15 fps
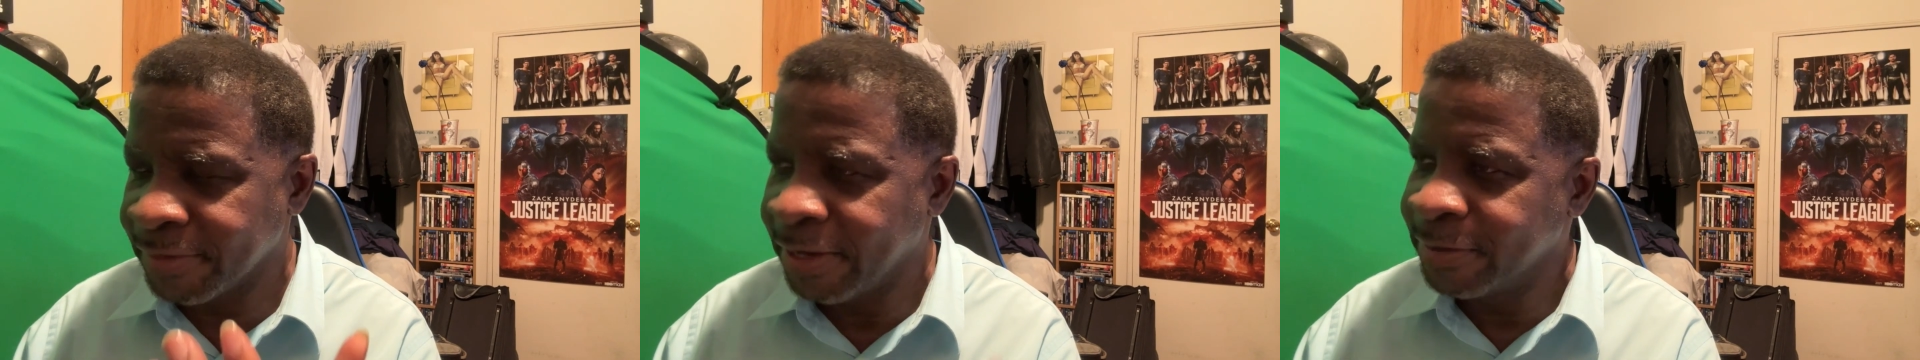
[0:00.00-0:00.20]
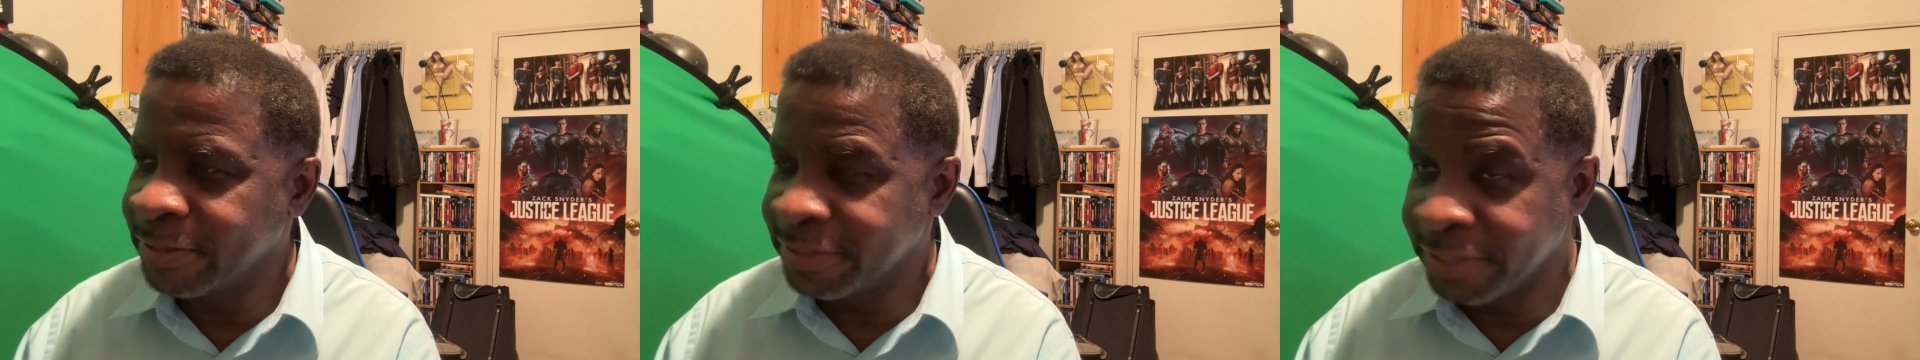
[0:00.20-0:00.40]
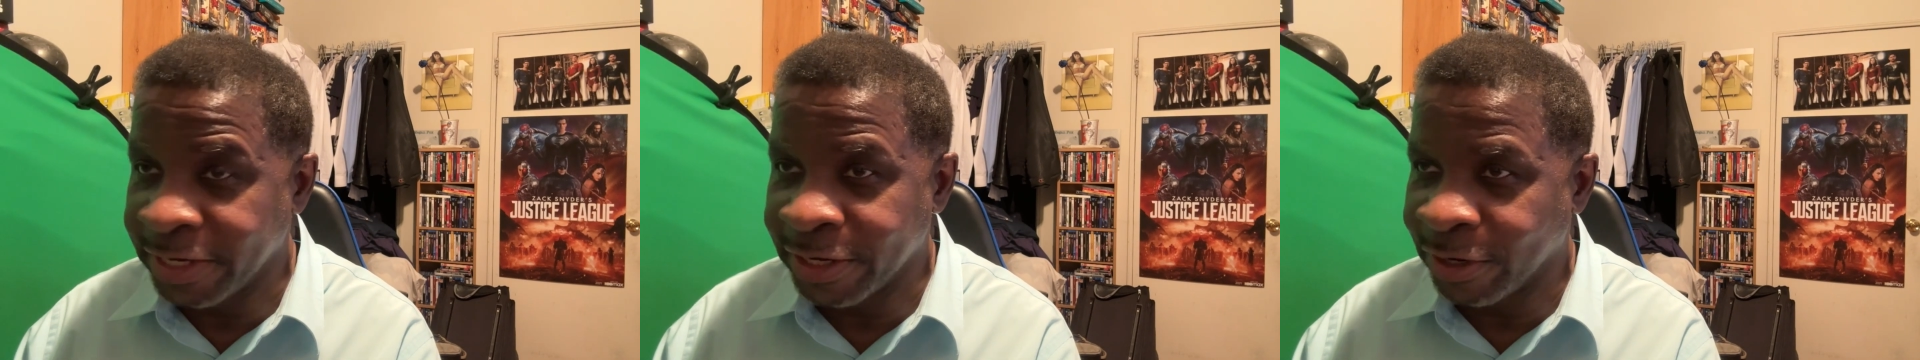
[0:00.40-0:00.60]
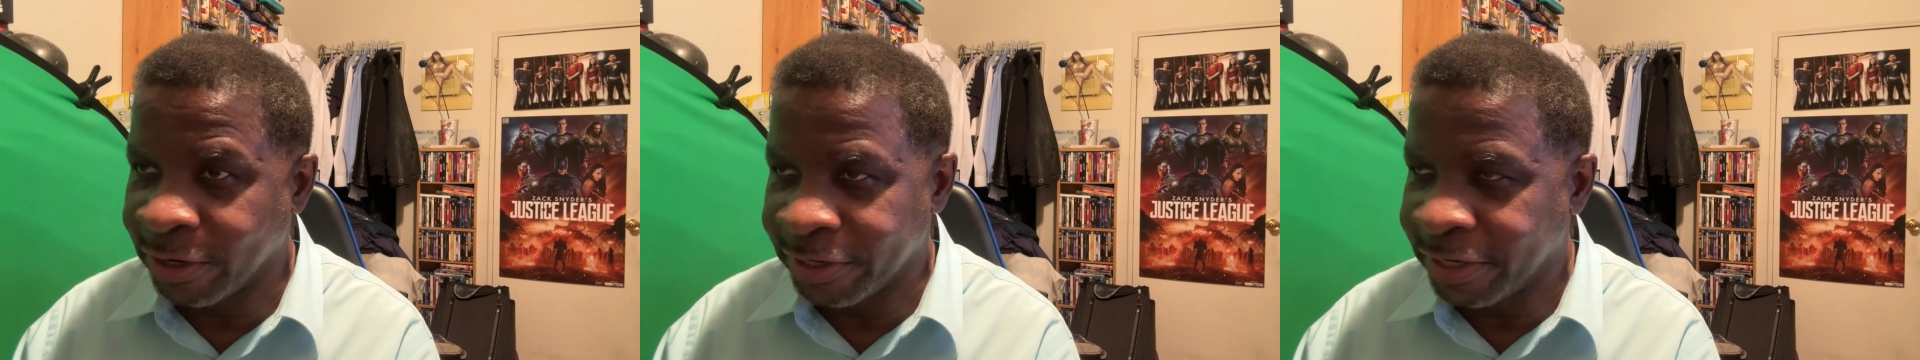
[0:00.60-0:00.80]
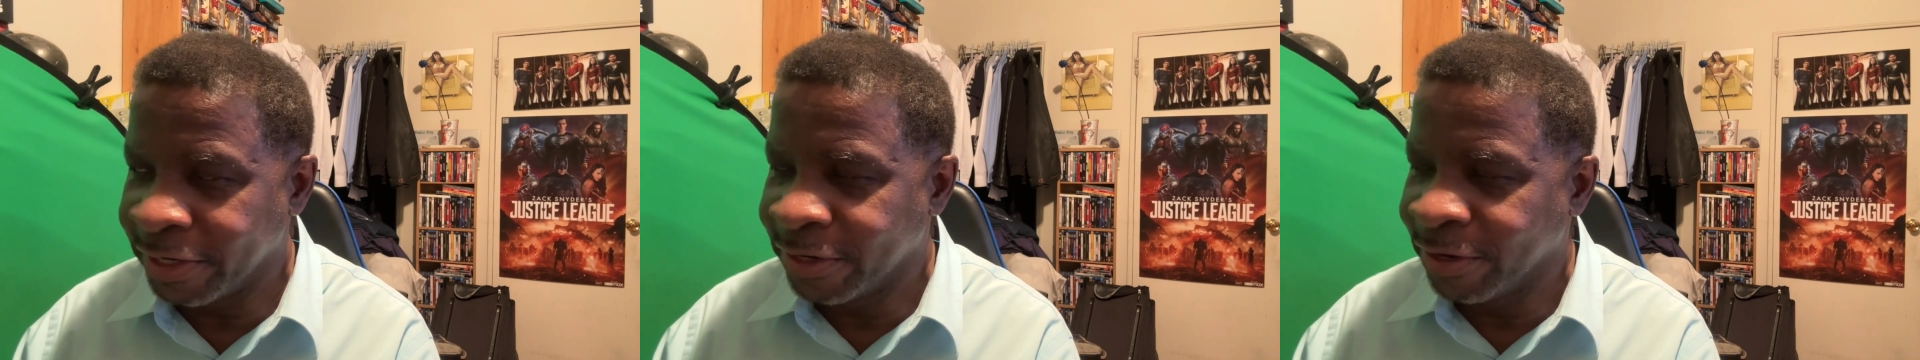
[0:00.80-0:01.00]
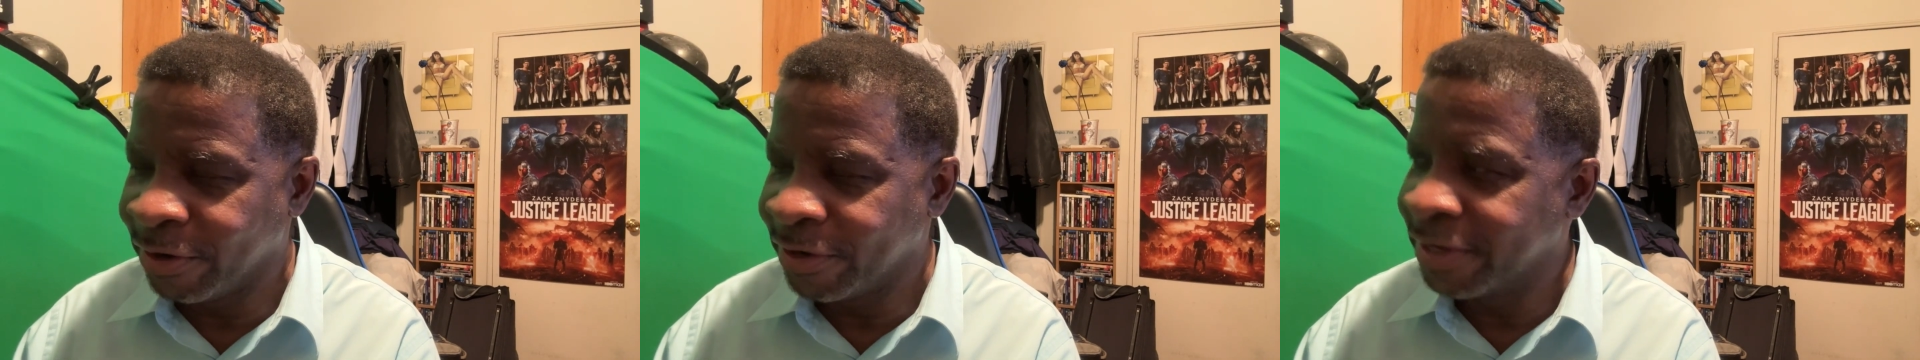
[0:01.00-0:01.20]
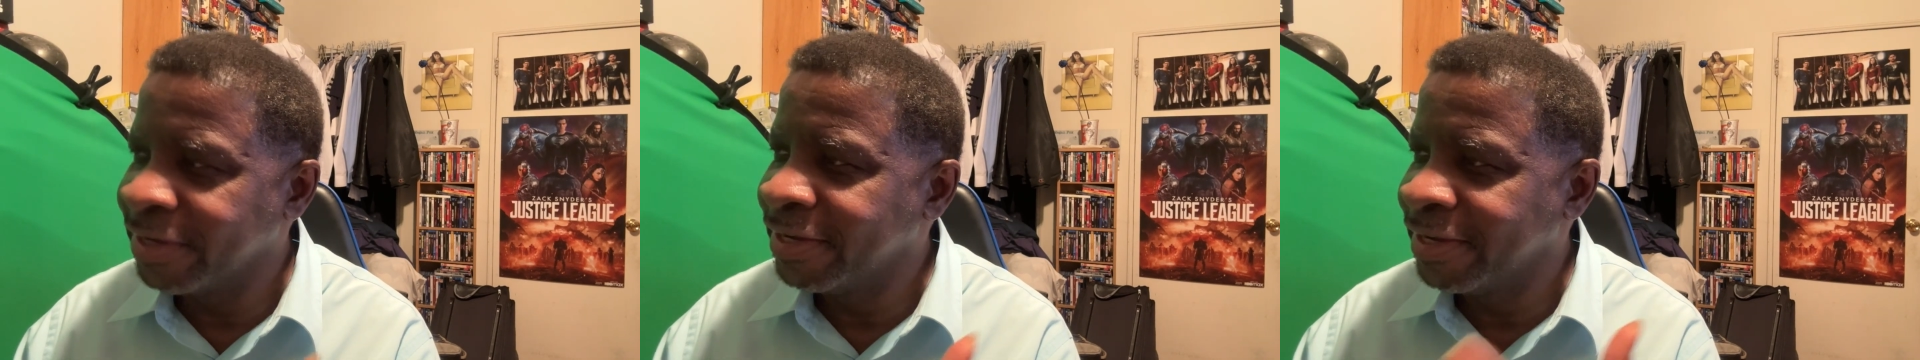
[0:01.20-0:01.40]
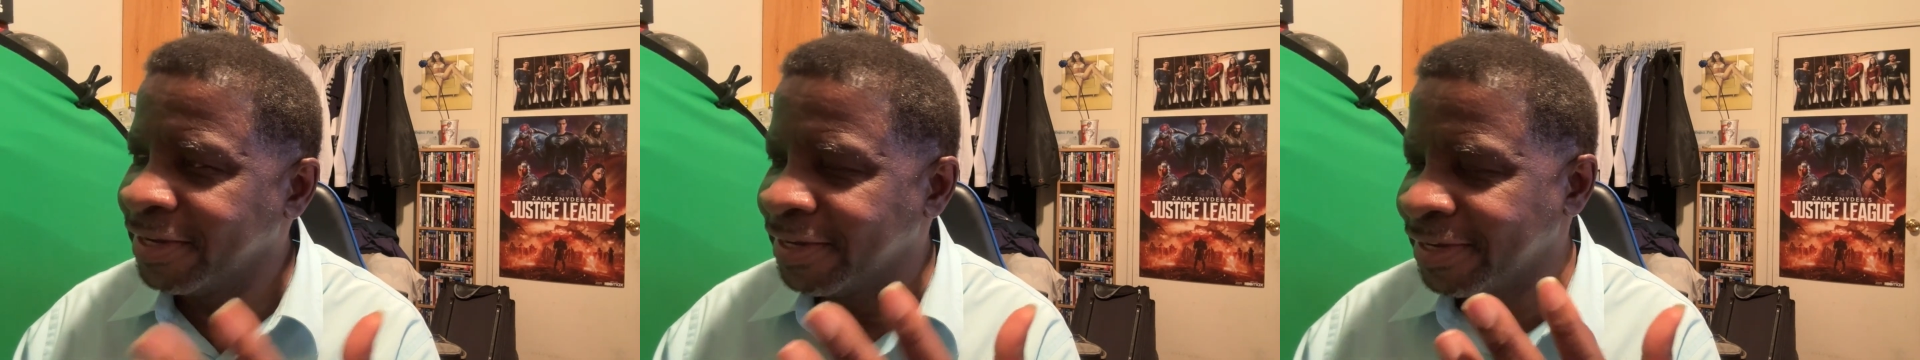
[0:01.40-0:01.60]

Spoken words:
was going to say Clark, not Clark.